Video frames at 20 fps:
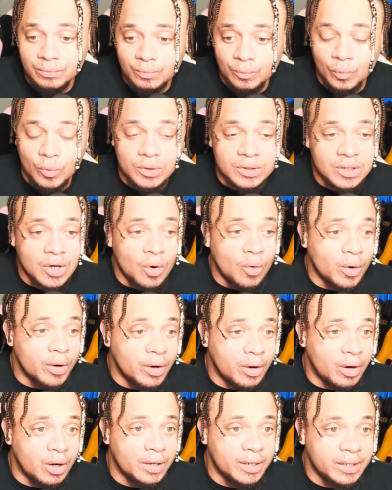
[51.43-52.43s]
what's going
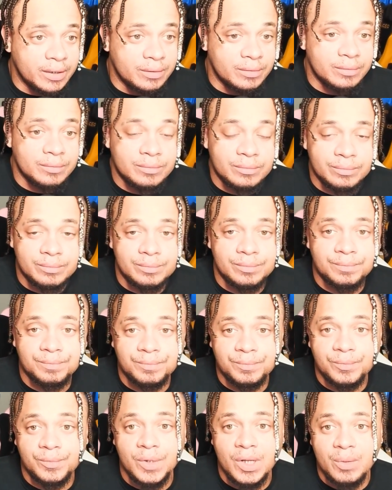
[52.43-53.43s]
on in
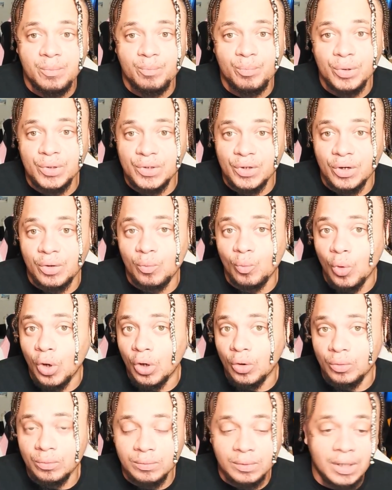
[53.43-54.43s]
Berserk
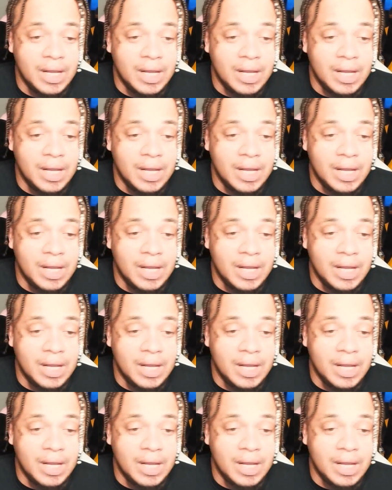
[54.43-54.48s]
World